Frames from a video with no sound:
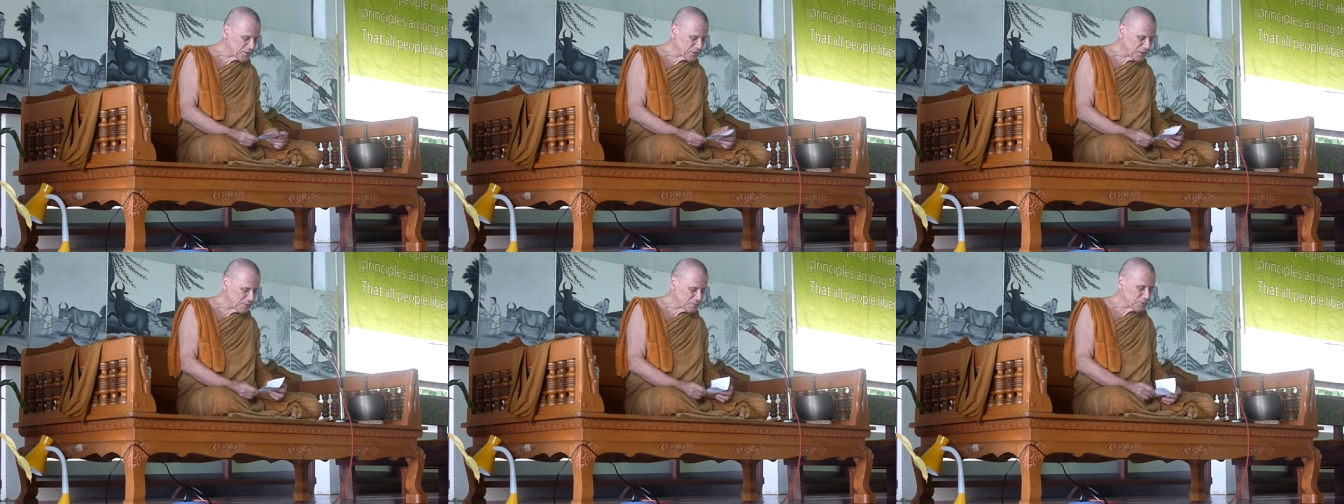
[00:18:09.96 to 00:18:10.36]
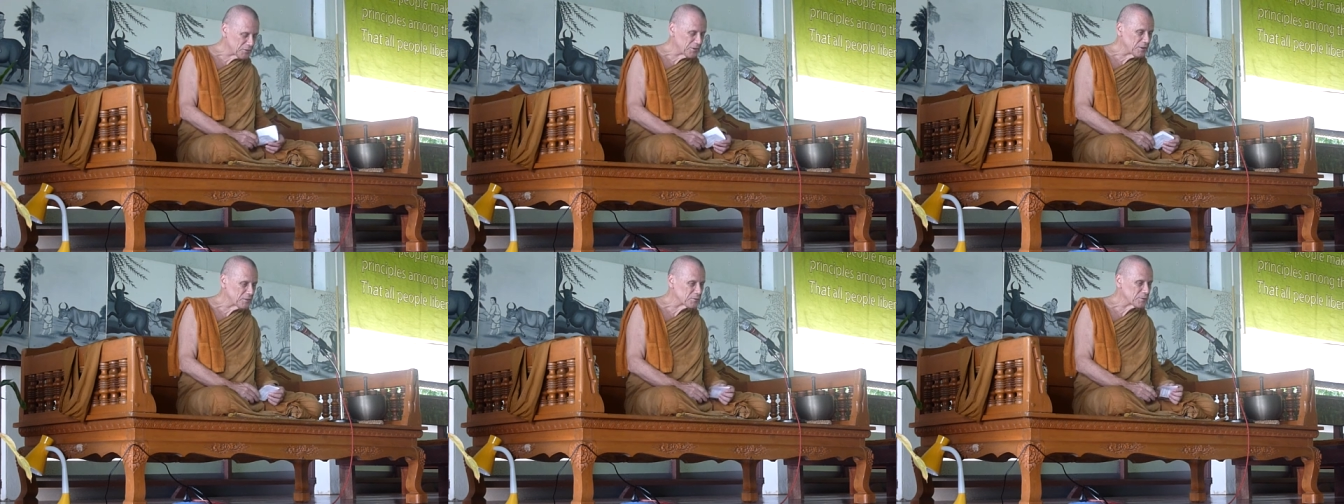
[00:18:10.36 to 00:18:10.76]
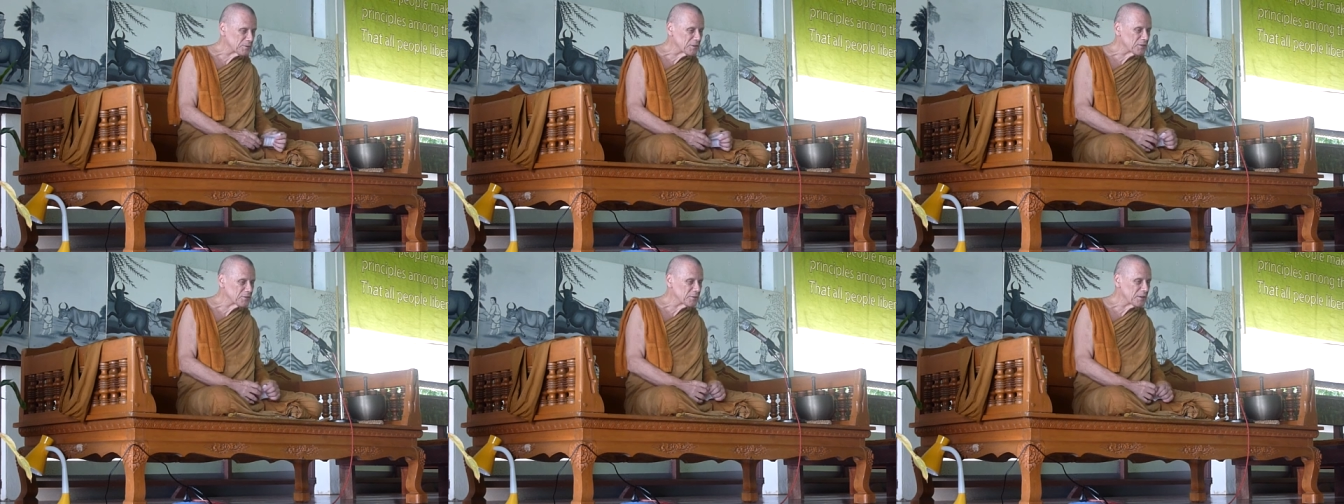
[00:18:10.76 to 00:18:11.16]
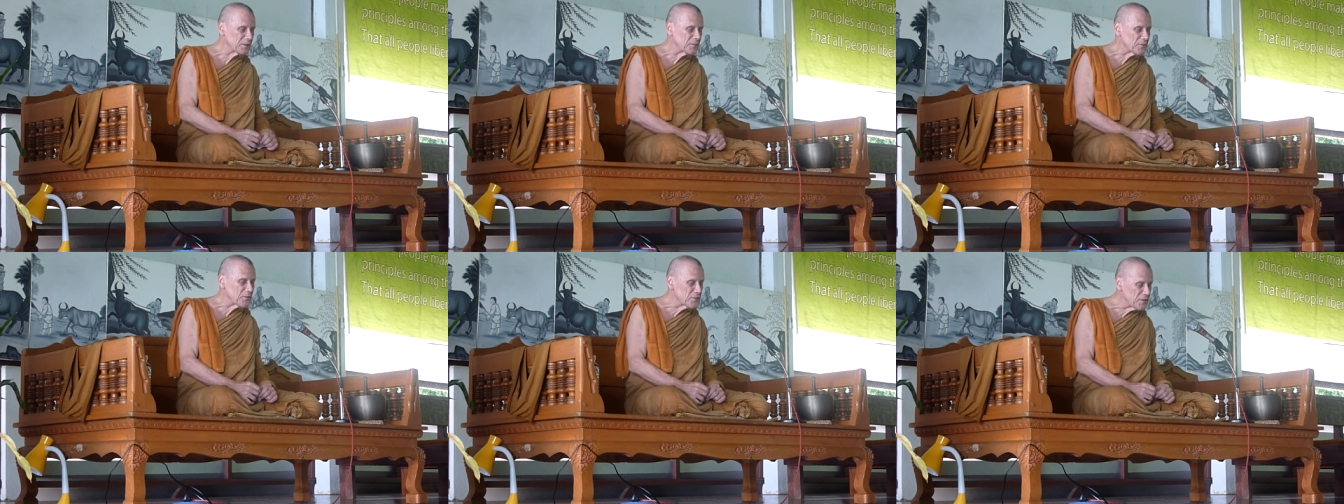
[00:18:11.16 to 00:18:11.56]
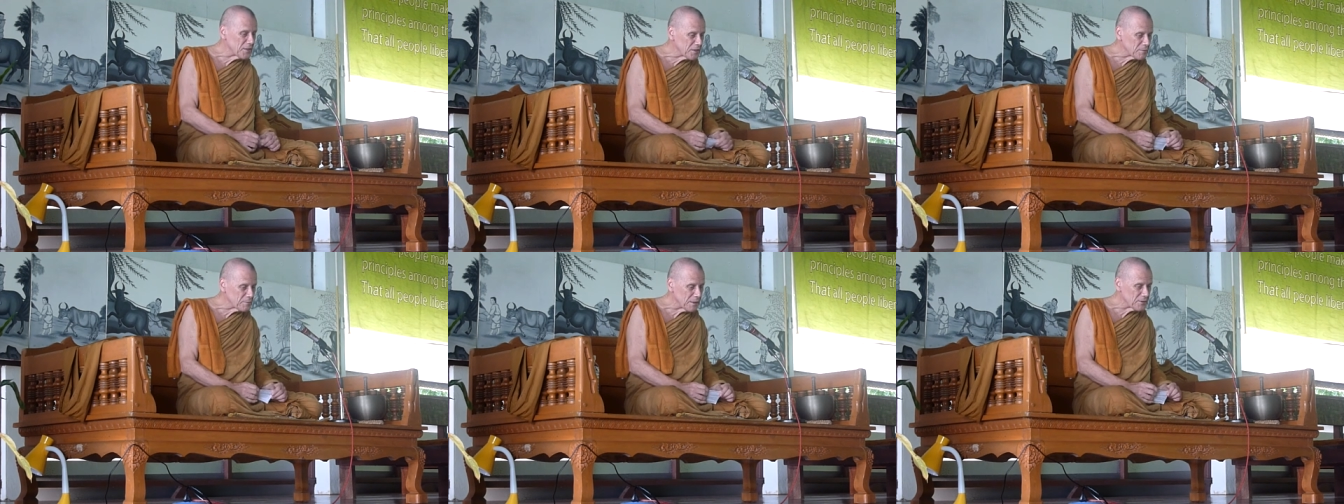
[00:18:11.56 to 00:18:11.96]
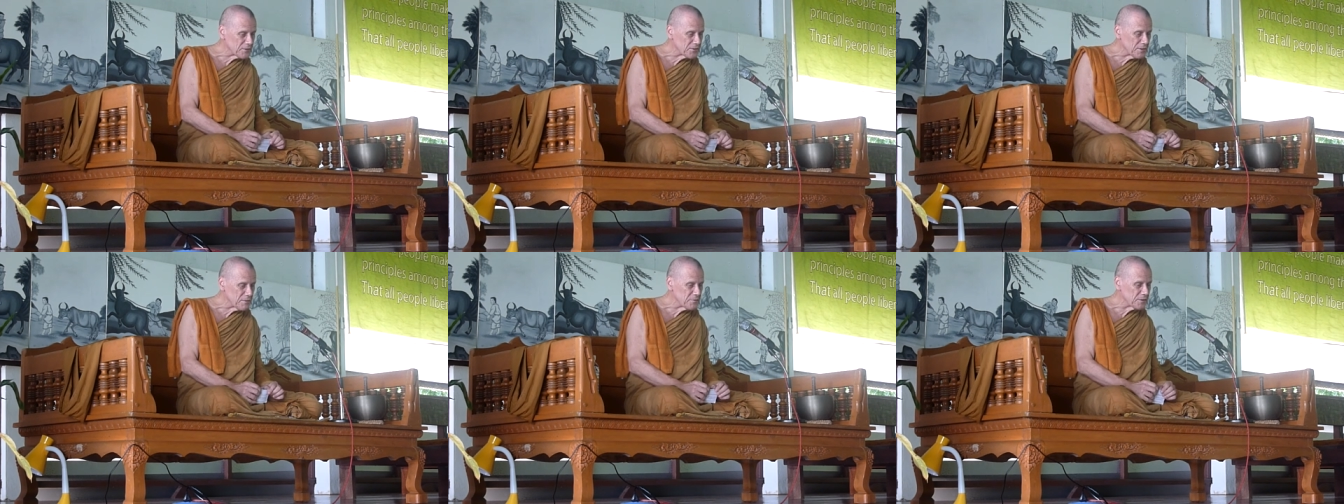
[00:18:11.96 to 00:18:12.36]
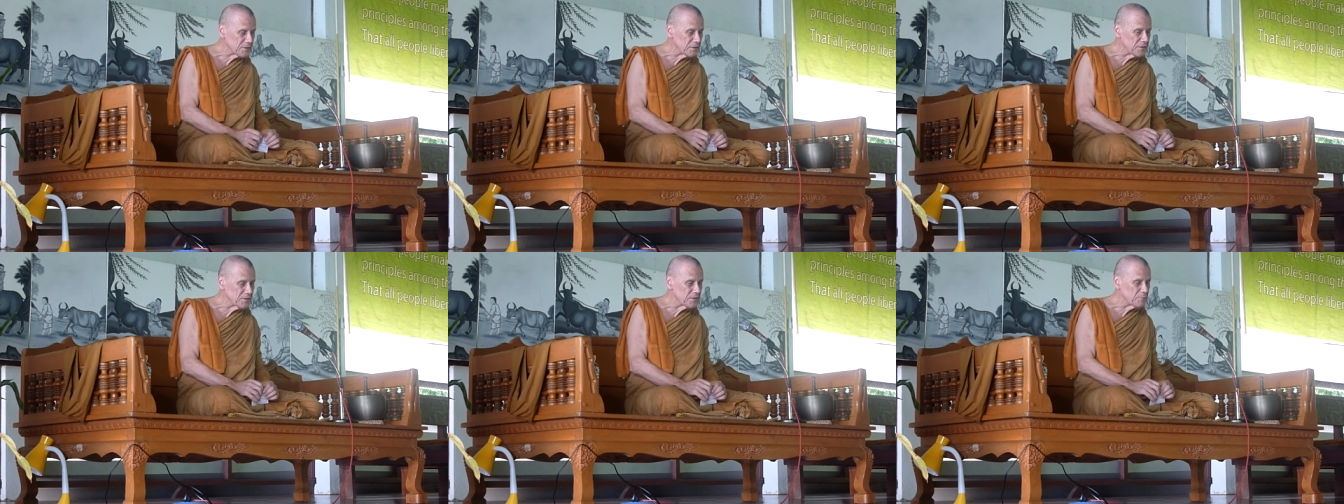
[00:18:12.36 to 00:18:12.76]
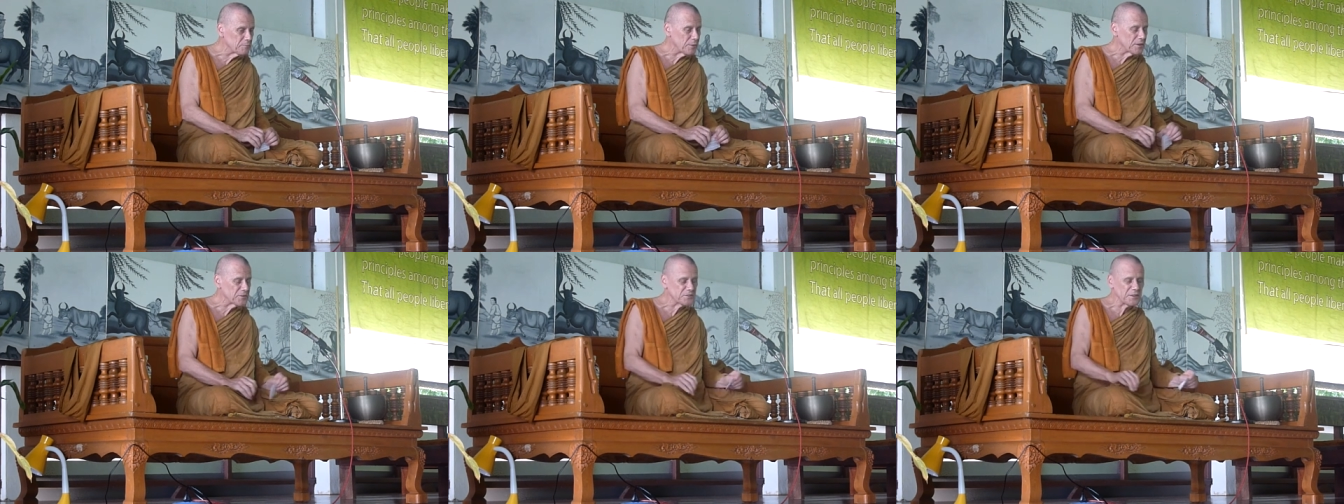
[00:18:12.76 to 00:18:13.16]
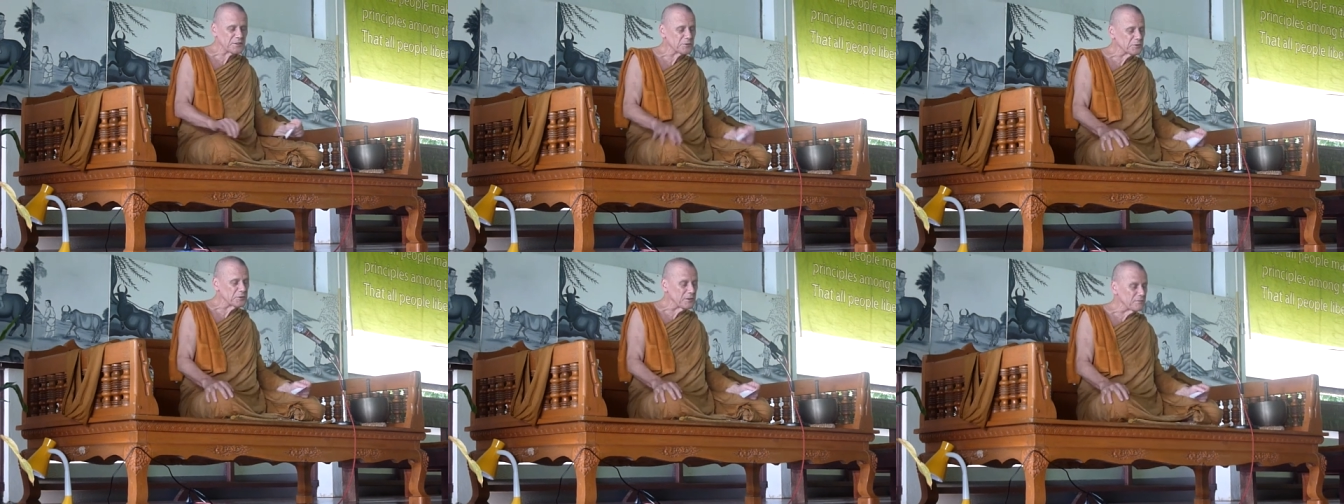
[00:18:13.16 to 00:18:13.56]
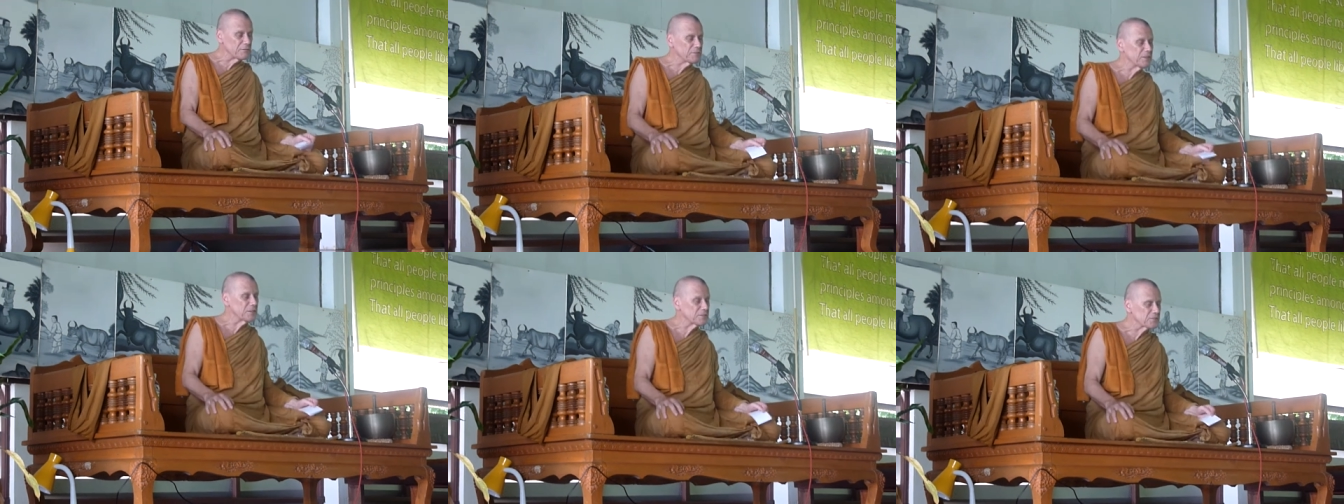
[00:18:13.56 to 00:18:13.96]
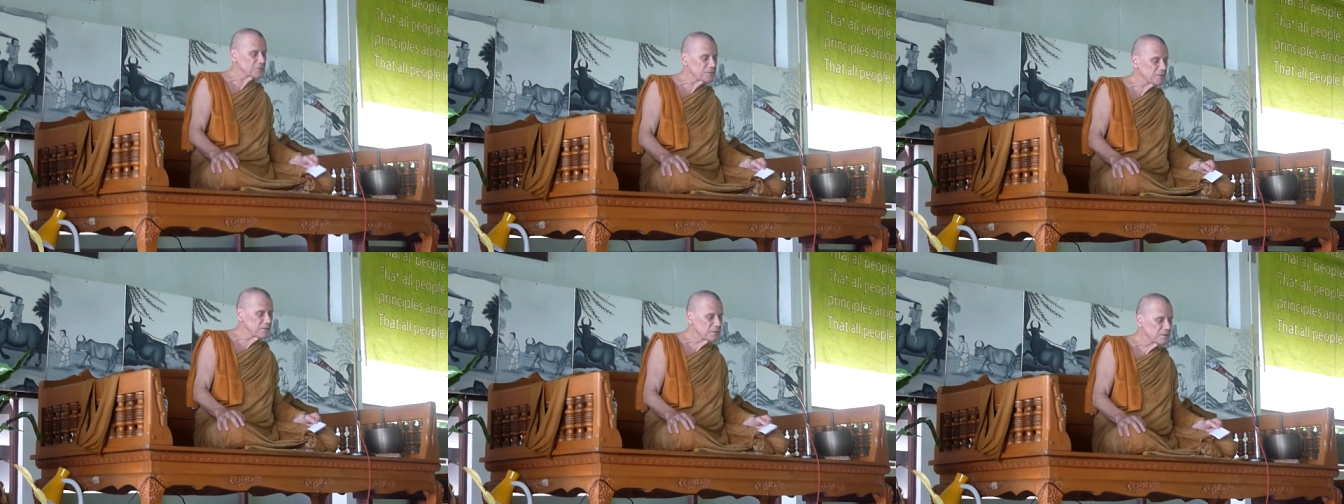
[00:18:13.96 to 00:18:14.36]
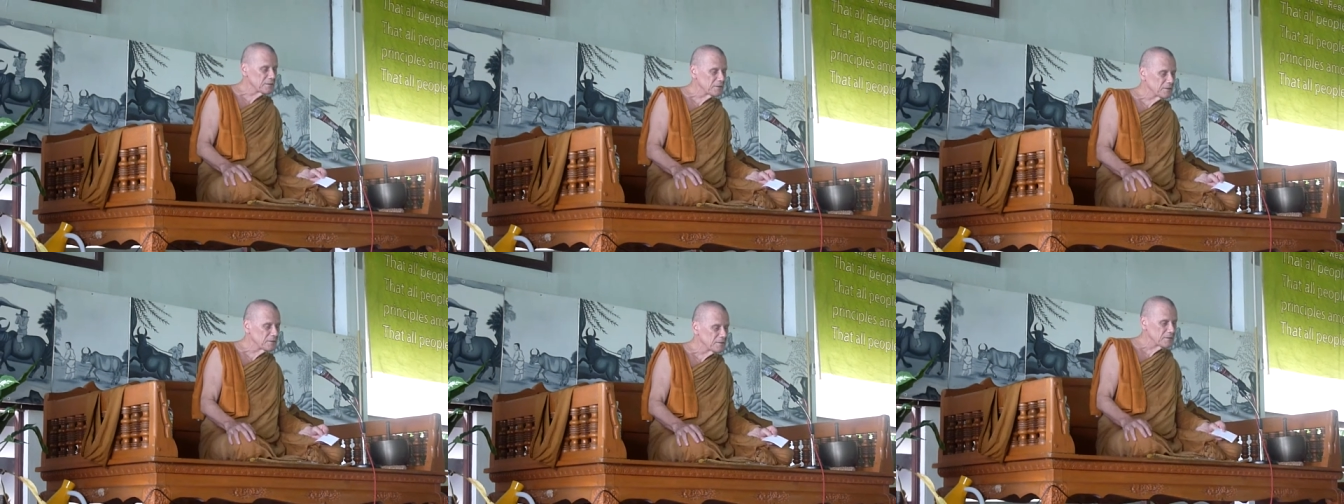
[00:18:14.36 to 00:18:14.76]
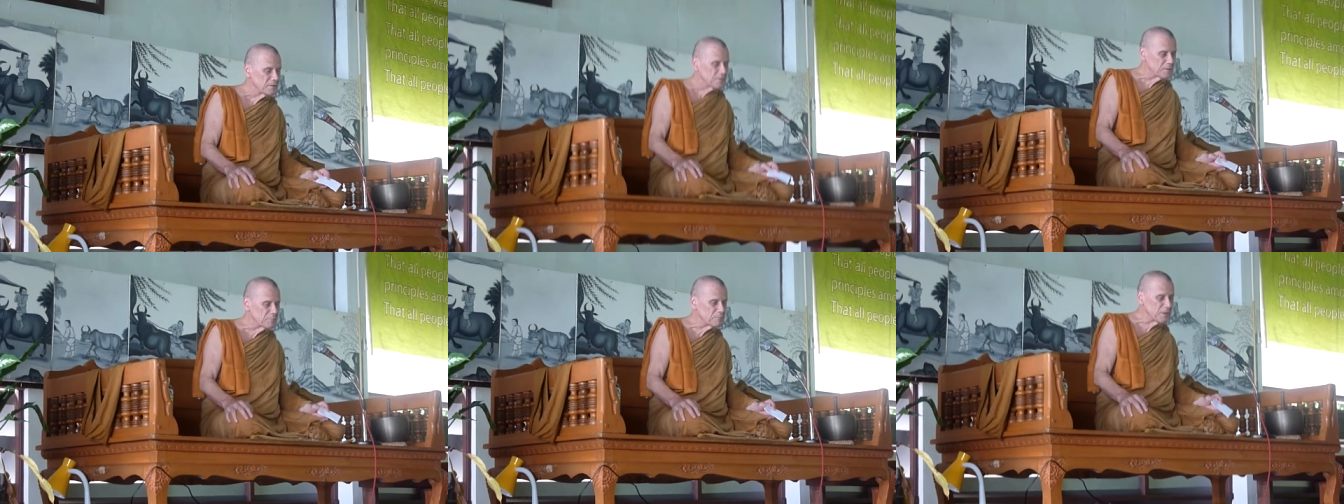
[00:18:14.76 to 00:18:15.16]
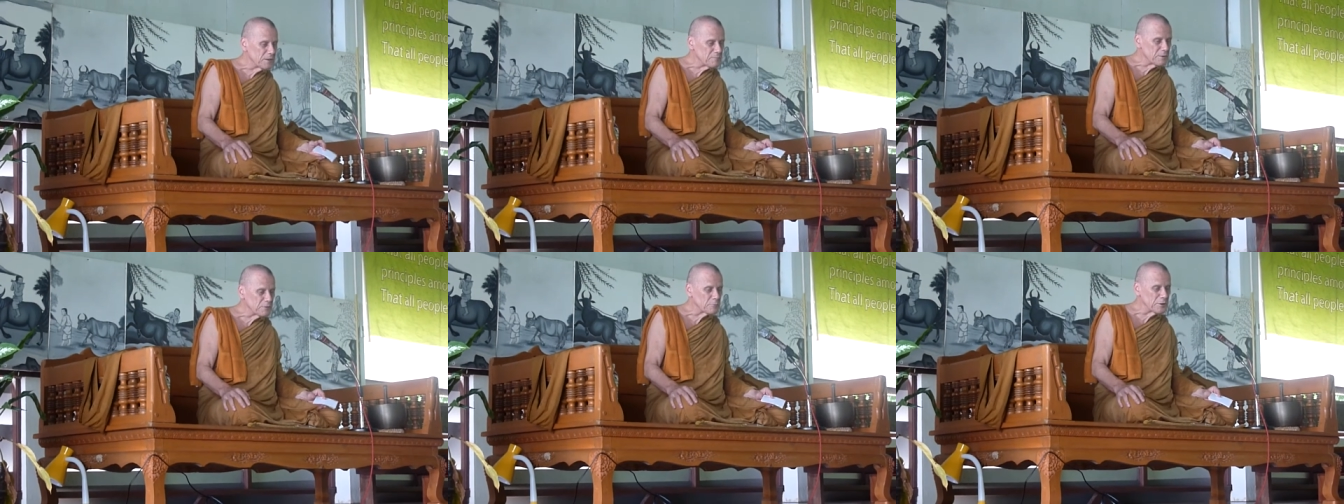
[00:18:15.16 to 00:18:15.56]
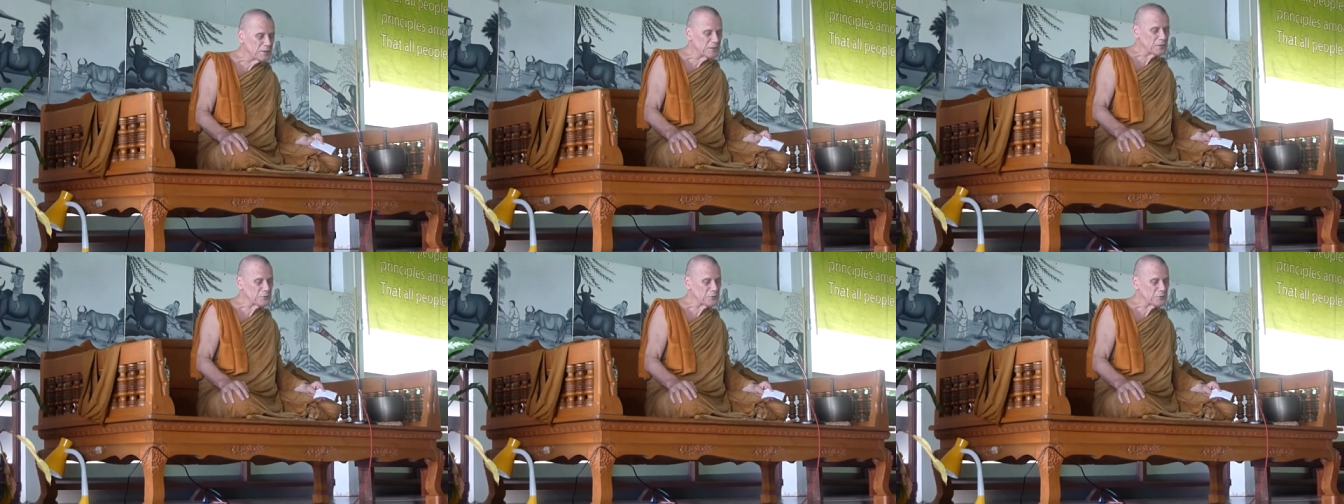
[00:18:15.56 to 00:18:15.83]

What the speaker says: to come to terms with it, so I can think about something that in the past I could not face. It made me really